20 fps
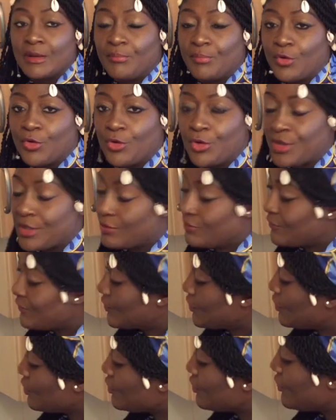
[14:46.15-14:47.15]
boil,
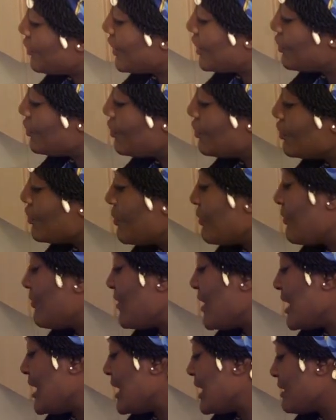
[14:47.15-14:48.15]
cook for a good
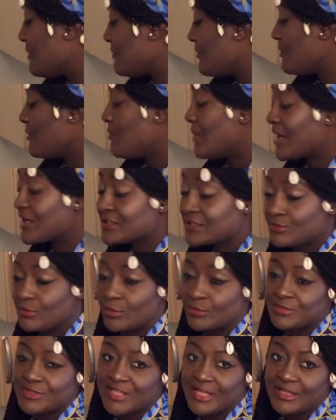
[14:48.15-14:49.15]
5,
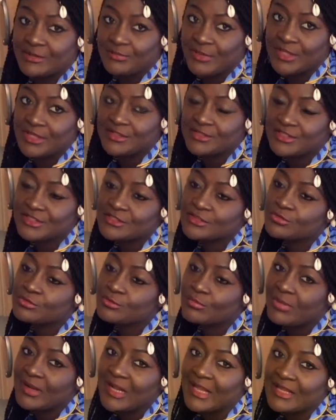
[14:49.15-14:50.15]
maximum 10 minutes, just to
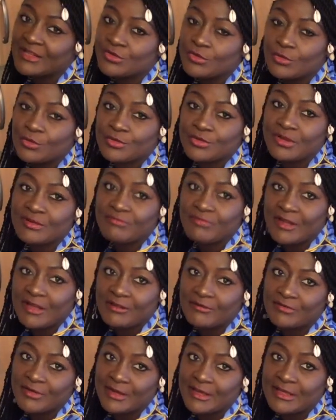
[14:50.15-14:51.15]
blend all the
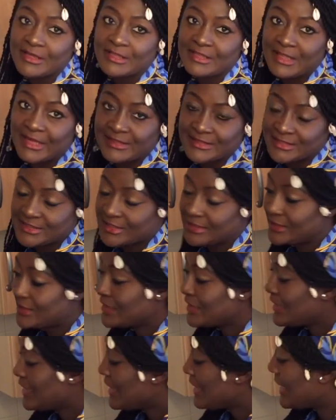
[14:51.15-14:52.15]
flavor in nicely,
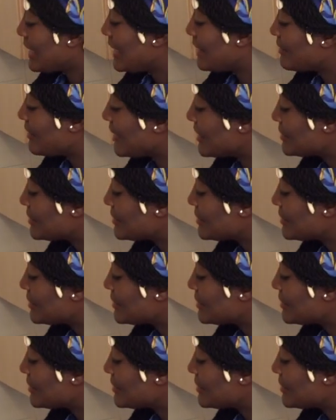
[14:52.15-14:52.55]
and